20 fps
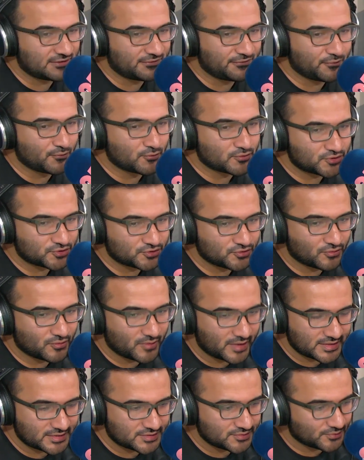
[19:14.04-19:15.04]
for sure
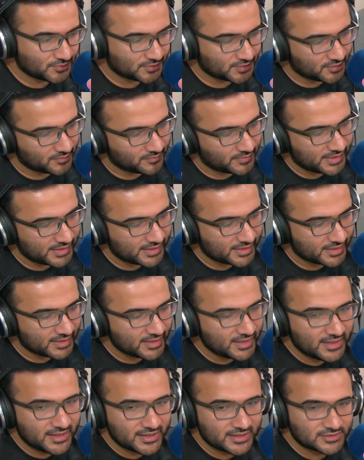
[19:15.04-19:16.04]
as North Korea
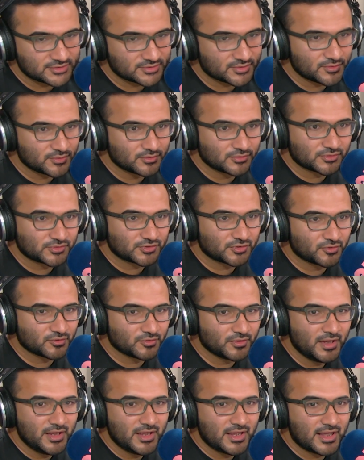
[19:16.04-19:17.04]
is also
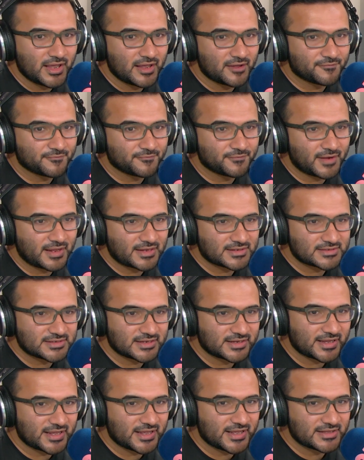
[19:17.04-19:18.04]
uh,
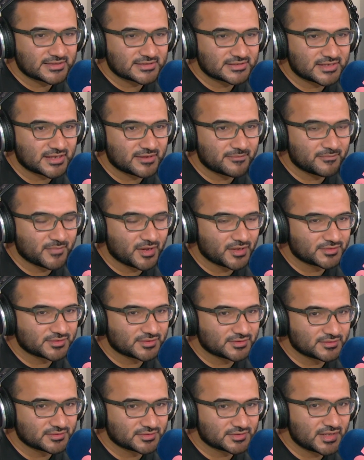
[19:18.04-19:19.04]
flexing its
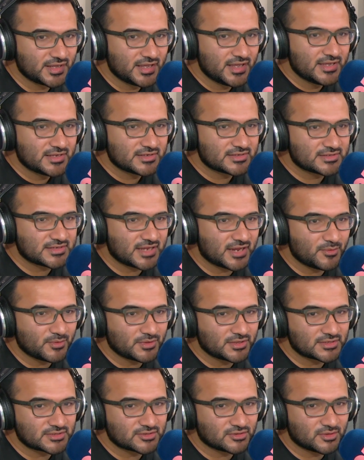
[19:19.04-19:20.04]
muscles. Stay
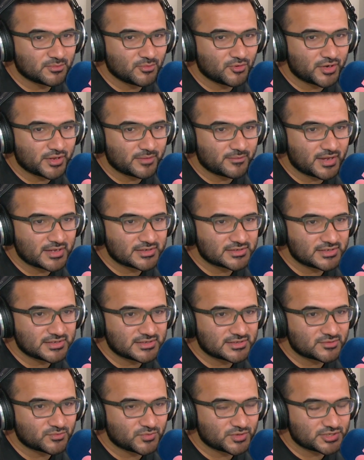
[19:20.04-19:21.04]
with us on the morning
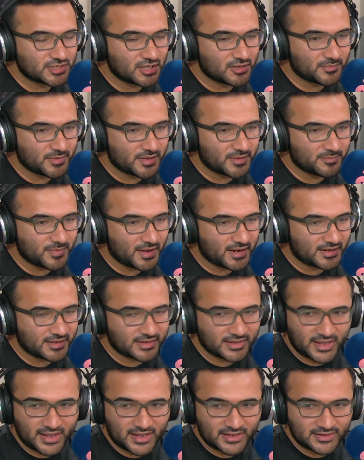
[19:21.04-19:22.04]
majlis. We shall be back
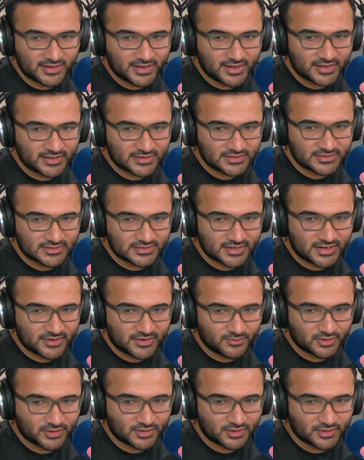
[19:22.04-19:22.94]
again and uh, we'll